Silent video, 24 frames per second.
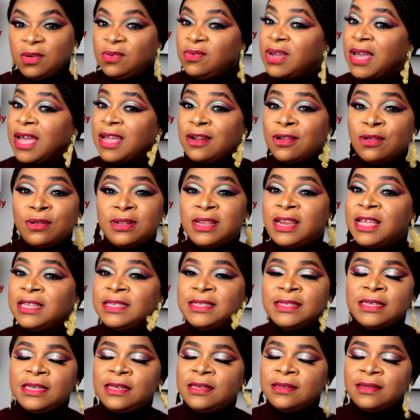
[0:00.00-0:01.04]
You cannot,
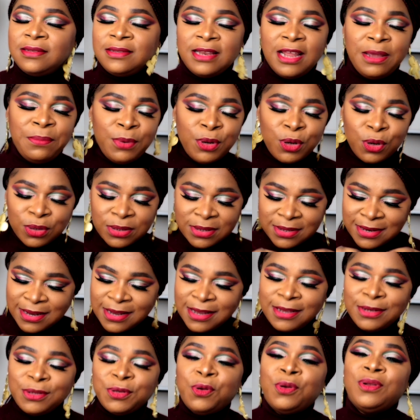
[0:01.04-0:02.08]
let's see, let me know.
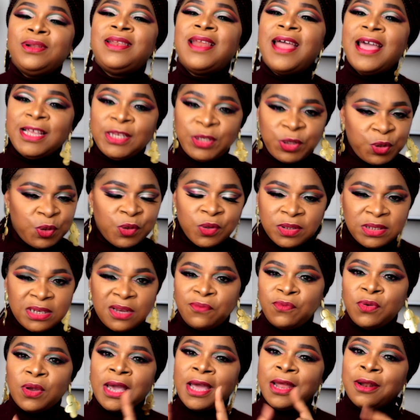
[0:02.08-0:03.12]
Don't lie to
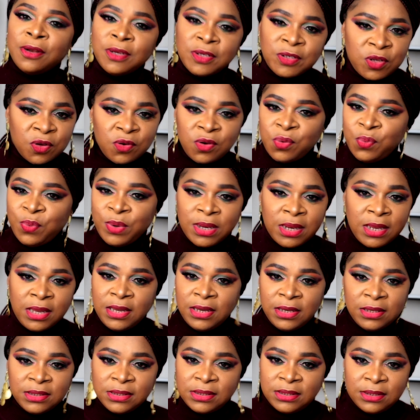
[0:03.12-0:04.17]
yourself, you cannot study with
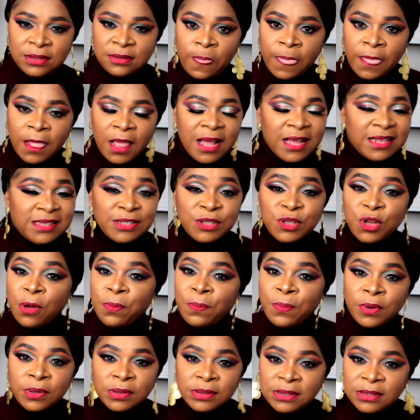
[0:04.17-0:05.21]
kids. It's
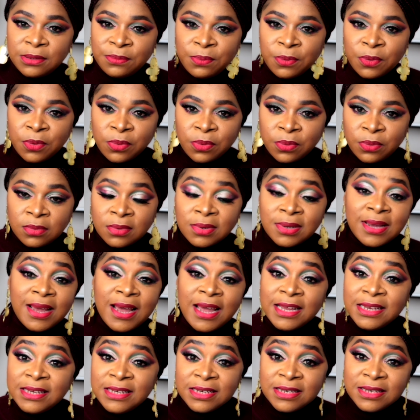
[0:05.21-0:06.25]
not possible.
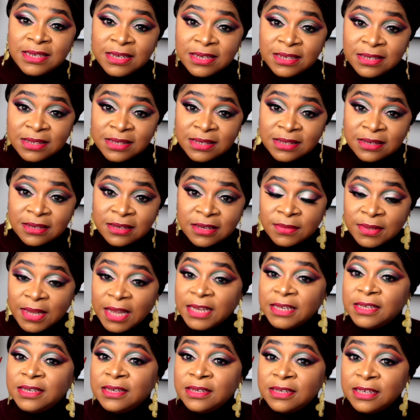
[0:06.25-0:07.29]
I did
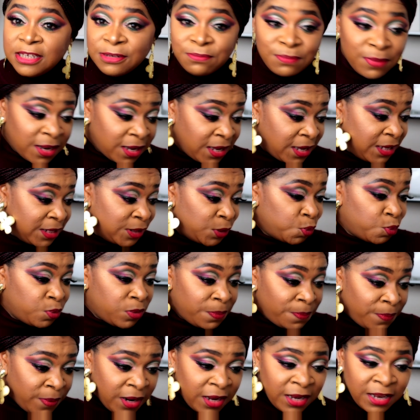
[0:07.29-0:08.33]
it. My kids will be
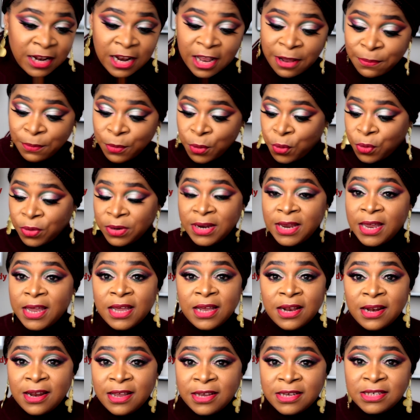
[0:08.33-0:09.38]
playing and Bonnie
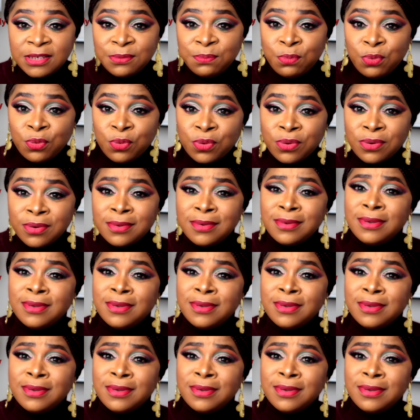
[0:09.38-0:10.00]
NCLEX book.